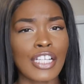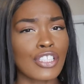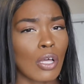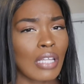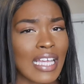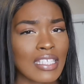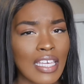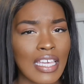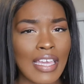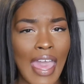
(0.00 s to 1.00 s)
I don't like to
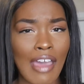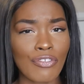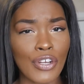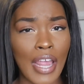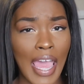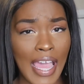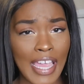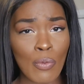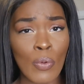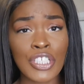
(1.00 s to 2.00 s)
eat after eight,